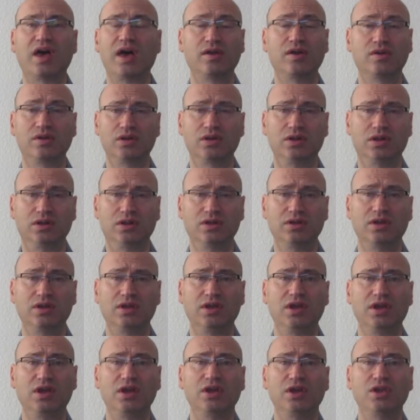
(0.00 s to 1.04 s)
at all,
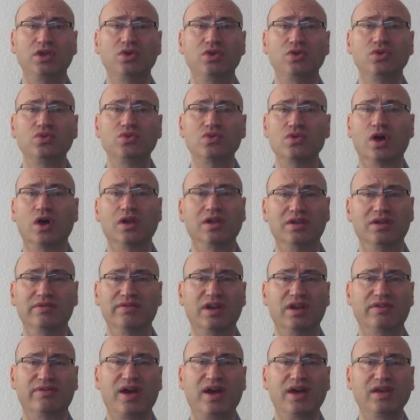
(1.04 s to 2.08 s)
you do not live
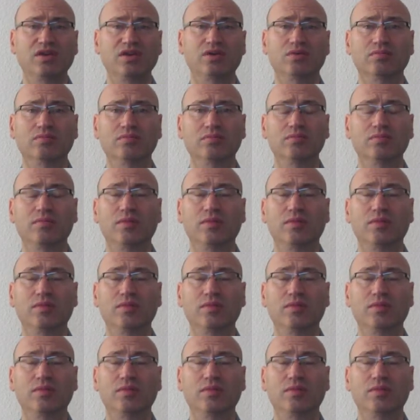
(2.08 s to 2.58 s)
in a vacuum.